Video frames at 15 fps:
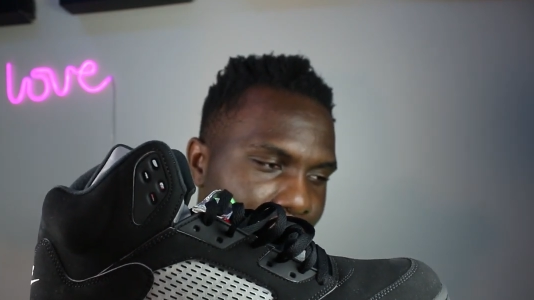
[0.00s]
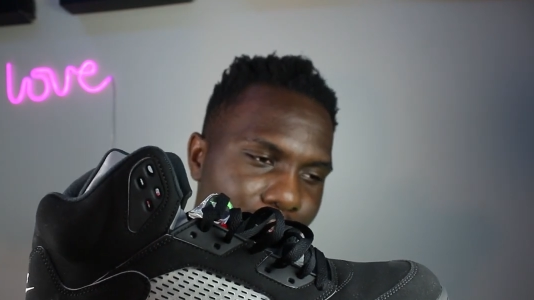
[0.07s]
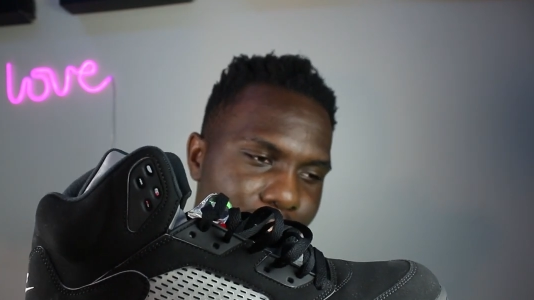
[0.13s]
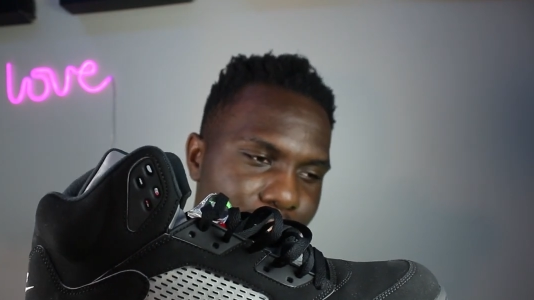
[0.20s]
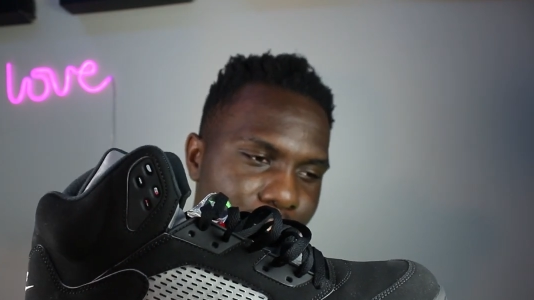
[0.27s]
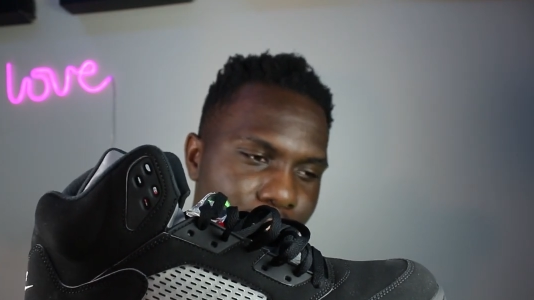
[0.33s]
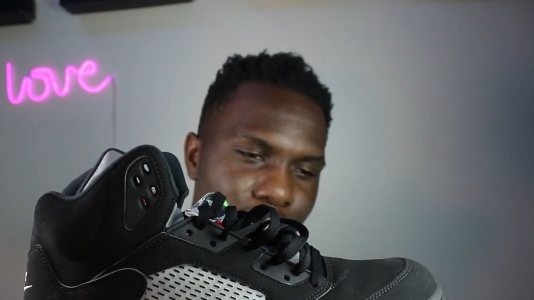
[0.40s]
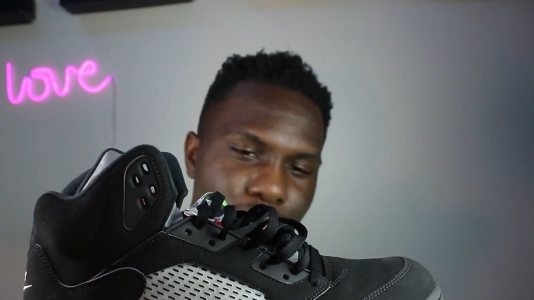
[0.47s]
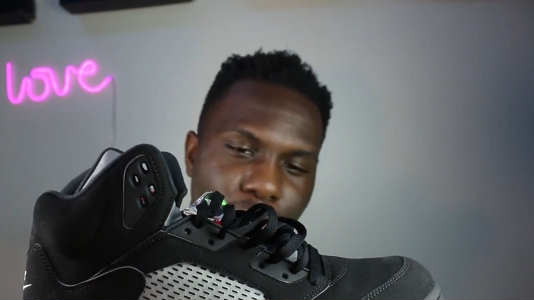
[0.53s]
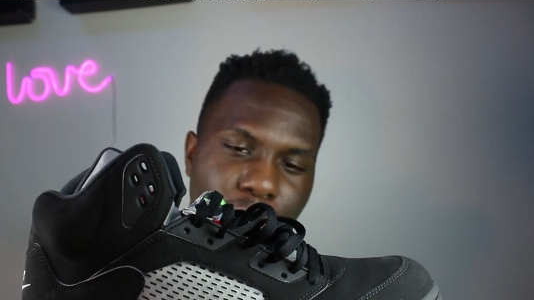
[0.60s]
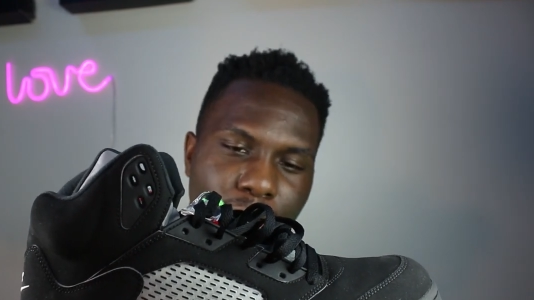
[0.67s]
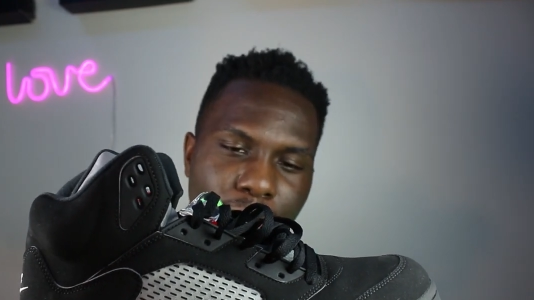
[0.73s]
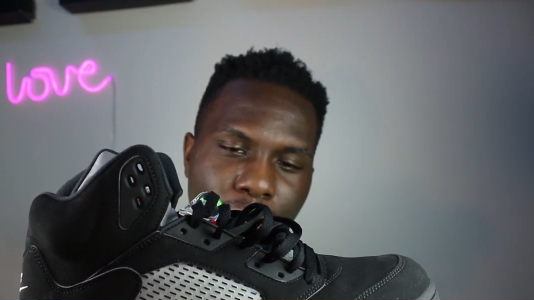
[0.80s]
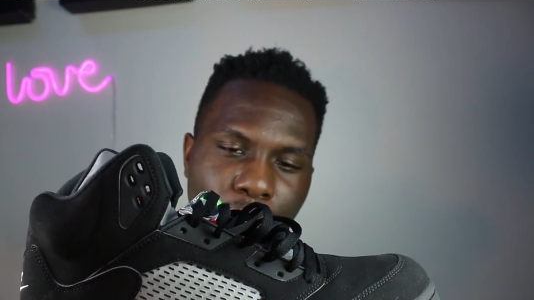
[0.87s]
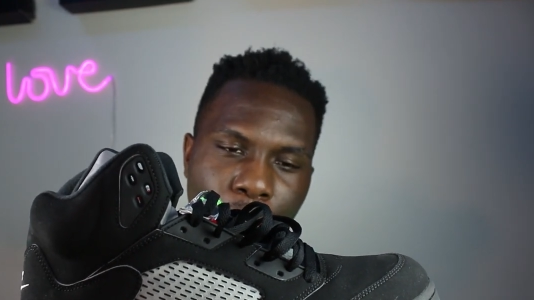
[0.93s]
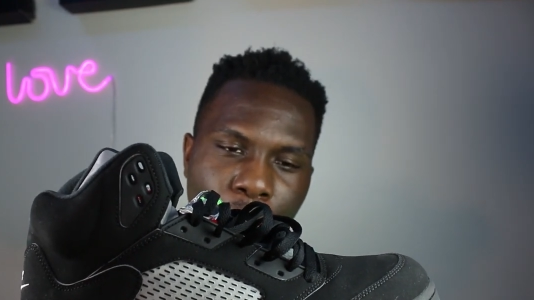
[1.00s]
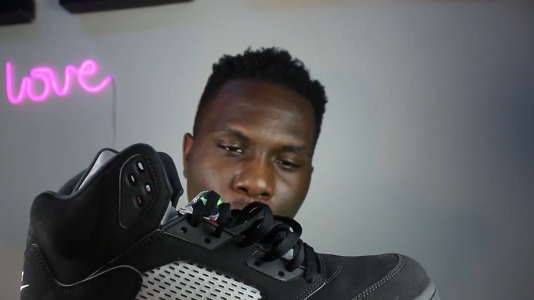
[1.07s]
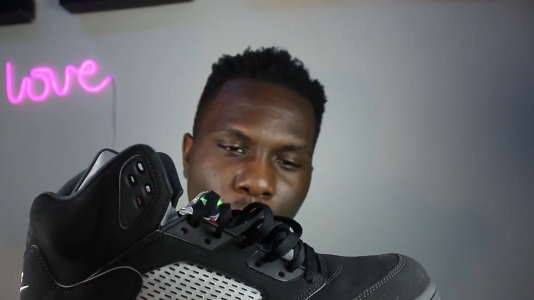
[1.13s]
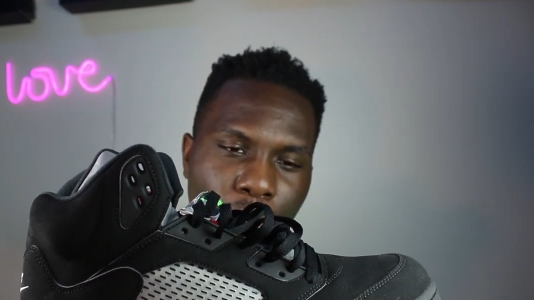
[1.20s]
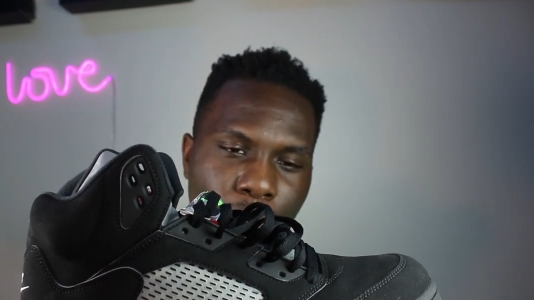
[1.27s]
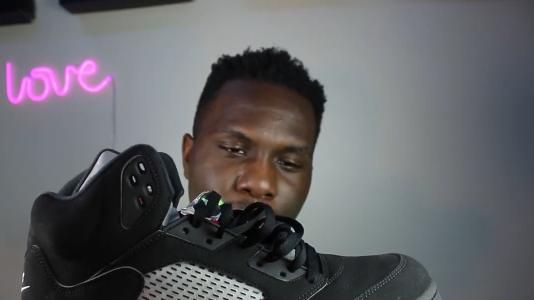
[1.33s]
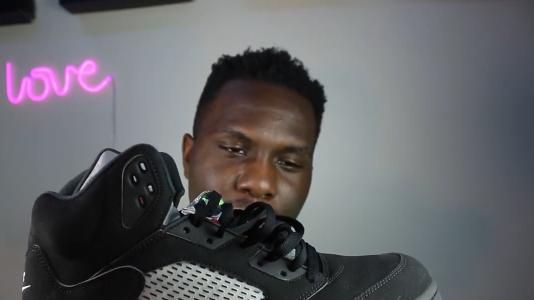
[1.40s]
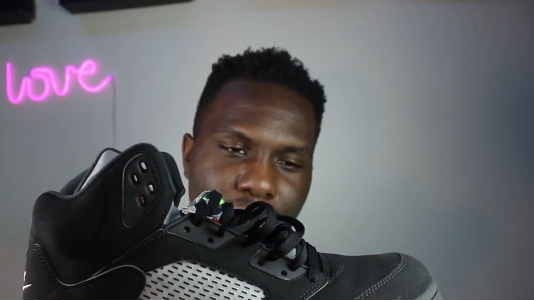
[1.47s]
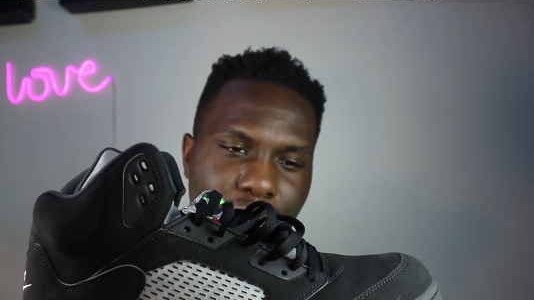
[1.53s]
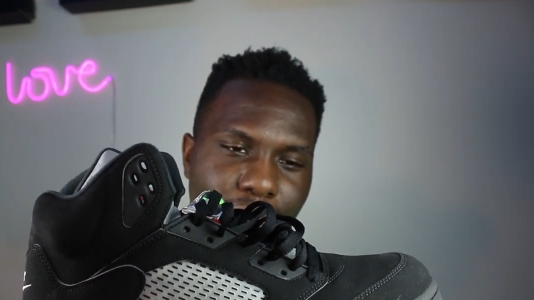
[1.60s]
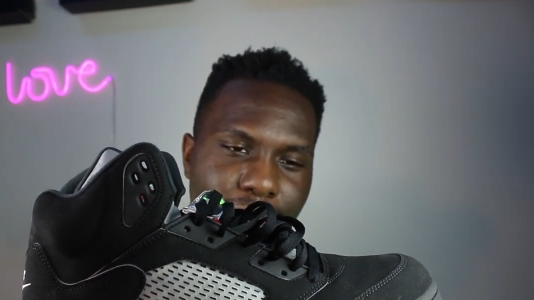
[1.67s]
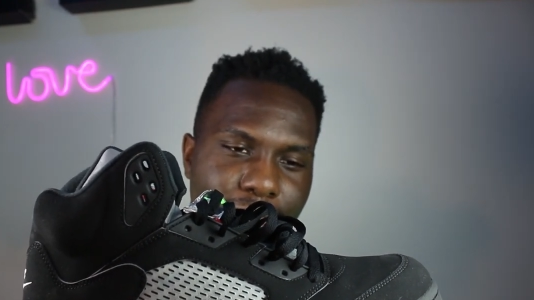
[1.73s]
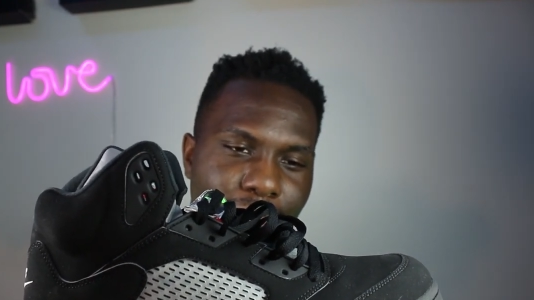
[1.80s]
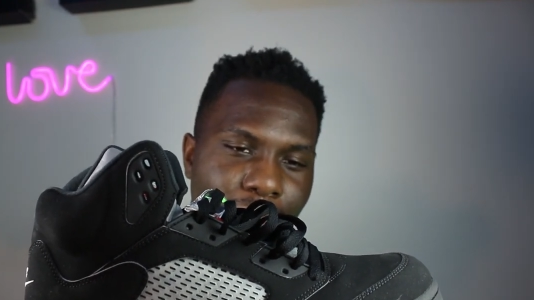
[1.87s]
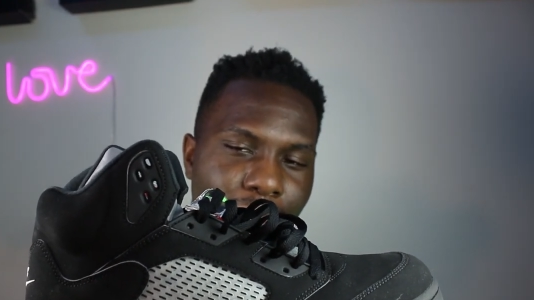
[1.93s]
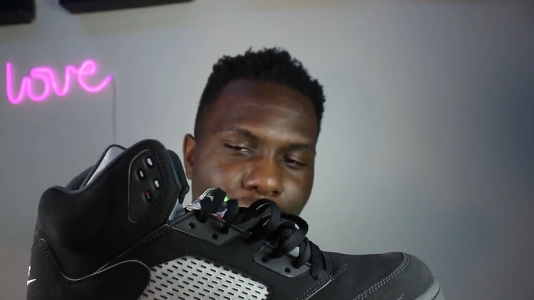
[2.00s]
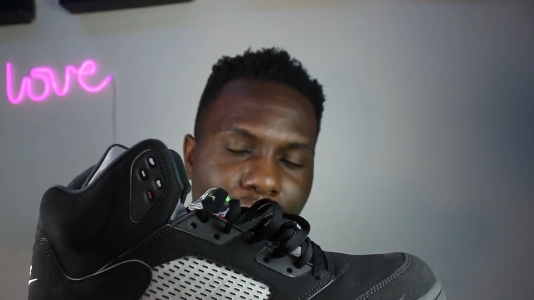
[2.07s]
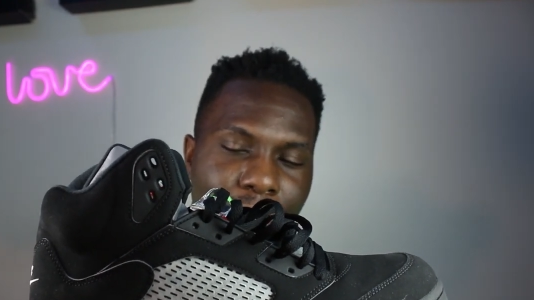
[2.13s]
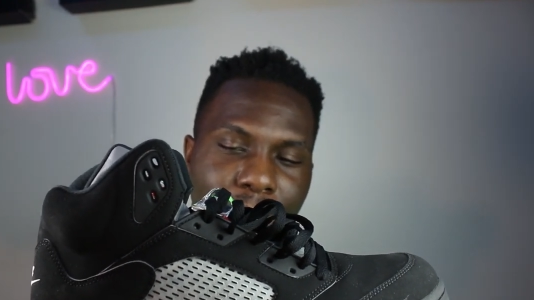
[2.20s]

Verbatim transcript: I just straight up bought them just like that.